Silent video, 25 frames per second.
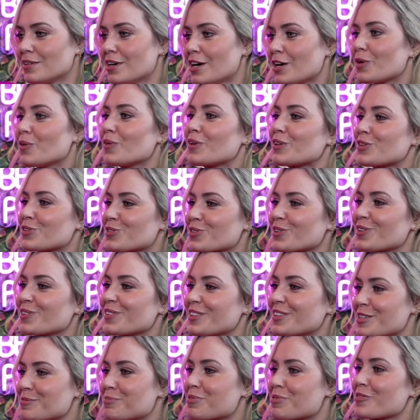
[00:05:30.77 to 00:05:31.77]
going through
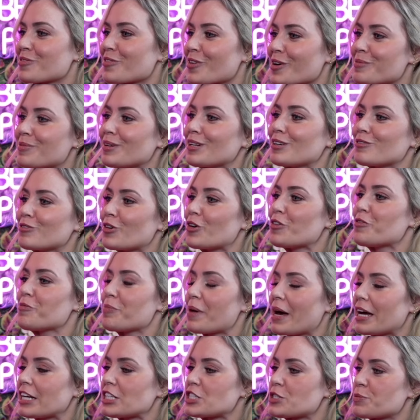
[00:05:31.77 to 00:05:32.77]
the proverbial rough
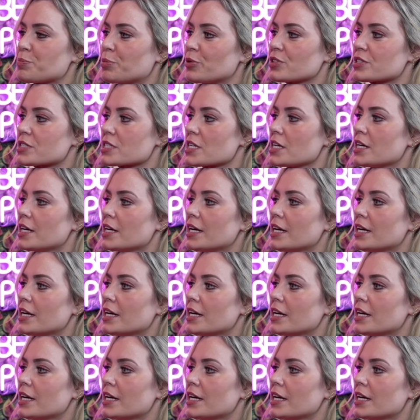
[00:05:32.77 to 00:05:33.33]
patch, but